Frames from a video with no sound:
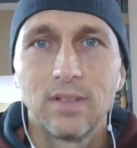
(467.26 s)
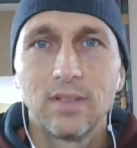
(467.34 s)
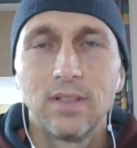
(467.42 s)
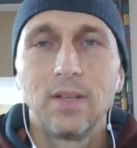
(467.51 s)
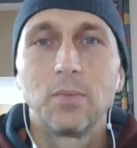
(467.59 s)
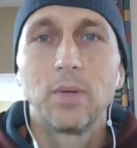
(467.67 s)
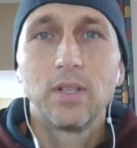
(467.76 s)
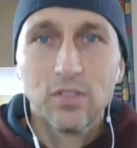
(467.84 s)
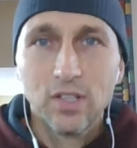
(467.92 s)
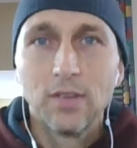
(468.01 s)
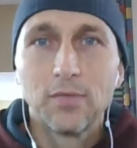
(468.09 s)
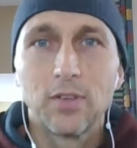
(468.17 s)
and we
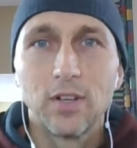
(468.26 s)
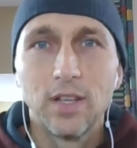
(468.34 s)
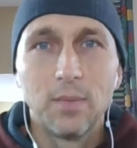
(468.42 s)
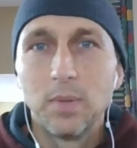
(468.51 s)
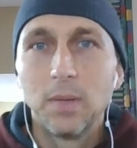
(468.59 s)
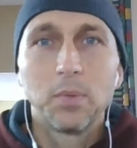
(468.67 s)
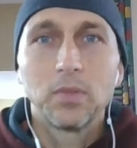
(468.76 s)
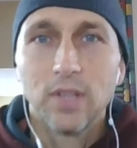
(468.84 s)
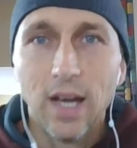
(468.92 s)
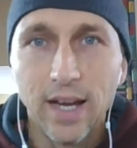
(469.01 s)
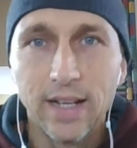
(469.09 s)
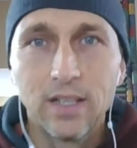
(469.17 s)
suffered and people
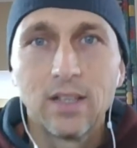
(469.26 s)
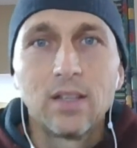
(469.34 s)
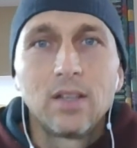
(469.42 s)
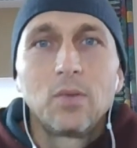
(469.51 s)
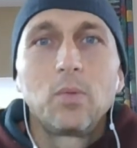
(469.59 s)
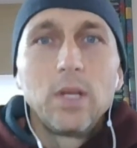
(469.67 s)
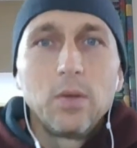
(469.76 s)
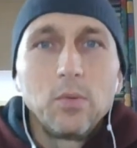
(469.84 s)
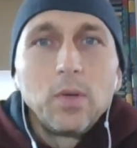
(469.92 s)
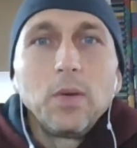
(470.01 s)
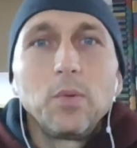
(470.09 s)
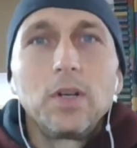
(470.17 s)
died, we
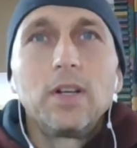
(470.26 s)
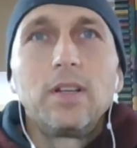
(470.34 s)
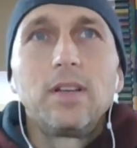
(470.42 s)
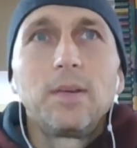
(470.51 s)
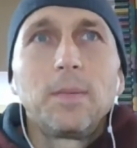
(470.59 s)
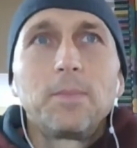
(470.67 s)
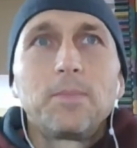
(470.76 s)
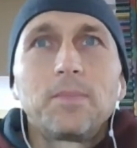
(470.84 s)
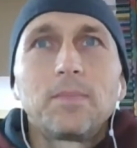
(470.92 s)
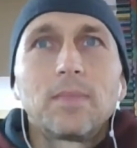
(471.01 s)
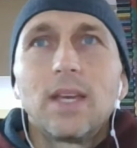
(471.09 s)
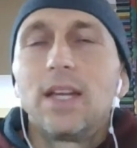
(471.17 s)
would,
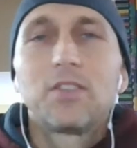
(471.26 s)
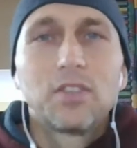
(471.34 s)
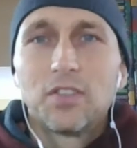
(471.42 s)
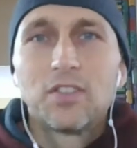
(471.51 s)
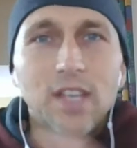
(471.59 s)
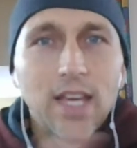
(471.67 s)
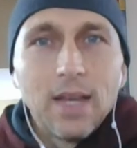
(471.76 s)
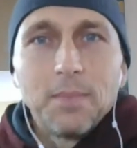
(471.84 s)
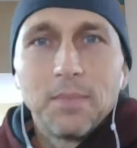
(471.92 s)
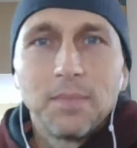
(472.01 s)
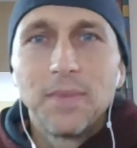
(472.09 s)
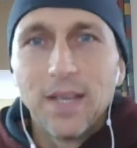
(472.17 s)
it's the
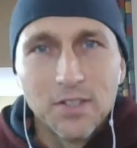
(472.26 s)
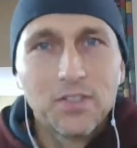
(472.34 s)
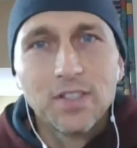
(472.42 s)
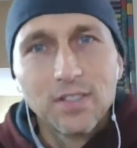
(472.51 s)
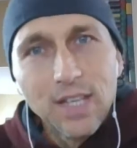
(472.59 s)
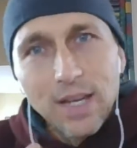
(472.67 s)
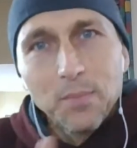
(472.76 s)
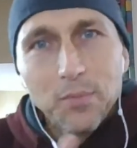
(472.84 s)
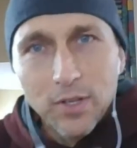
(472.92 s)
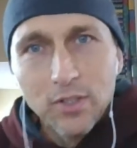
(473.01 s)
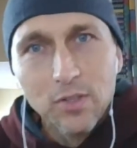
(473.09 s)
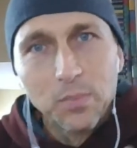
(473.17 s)
same
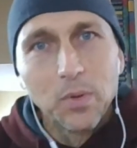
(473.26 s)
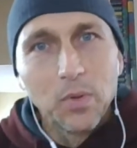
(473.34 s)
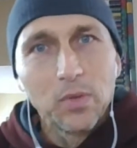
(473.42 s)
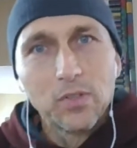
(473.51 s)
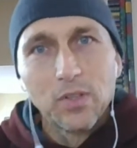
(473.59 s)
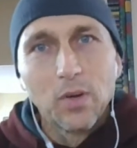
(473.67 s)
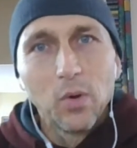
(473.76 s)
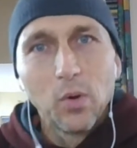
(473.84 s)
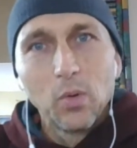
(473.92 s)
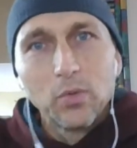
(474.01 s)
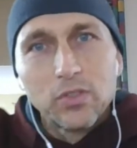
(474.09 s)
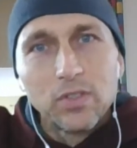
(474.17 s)
principle as the
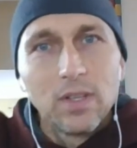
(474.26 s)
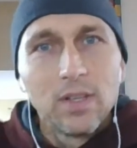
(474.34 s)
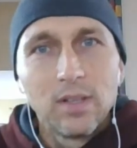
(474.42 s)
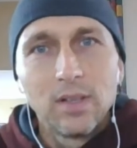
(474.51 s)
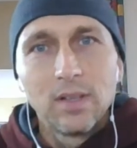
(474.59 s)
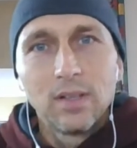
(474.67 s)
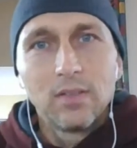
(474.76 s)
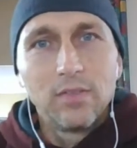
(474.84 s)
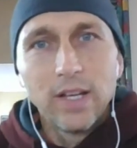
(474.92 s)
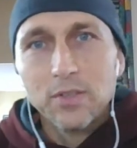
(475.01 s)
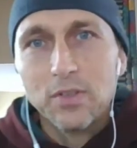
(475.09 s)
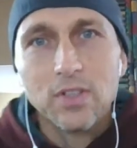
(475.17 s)
whole
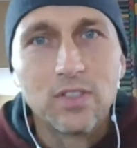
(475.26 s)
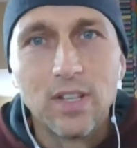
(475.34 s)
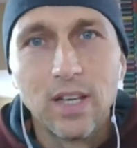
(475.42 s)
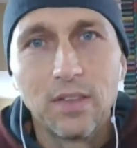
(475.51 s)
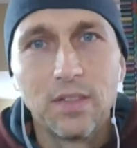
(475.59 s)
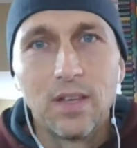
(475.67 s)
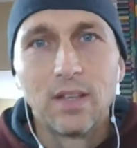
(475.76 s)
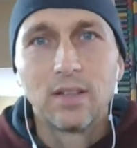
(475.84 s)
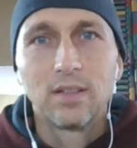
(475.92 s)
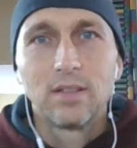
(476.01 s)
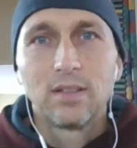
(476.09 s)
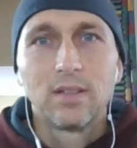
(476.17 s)
Veterans Day thing.
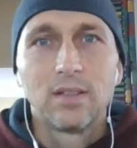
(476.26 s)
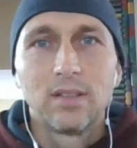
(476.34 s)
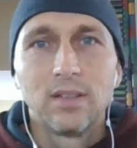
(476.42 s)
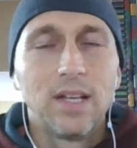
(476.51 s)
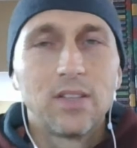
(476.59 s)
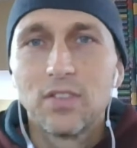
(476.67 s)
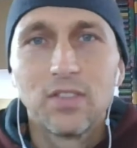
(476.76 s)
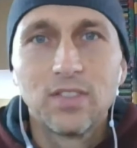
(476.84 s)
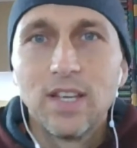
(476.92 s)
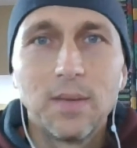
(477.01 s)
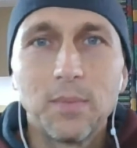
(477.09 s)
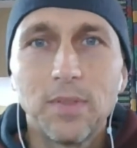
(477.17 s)
It's the
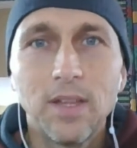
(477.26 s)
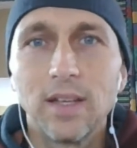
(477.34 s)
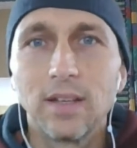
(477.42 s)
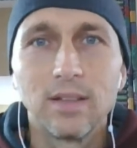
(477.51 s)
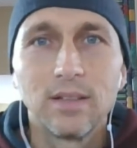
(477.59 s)
same thing.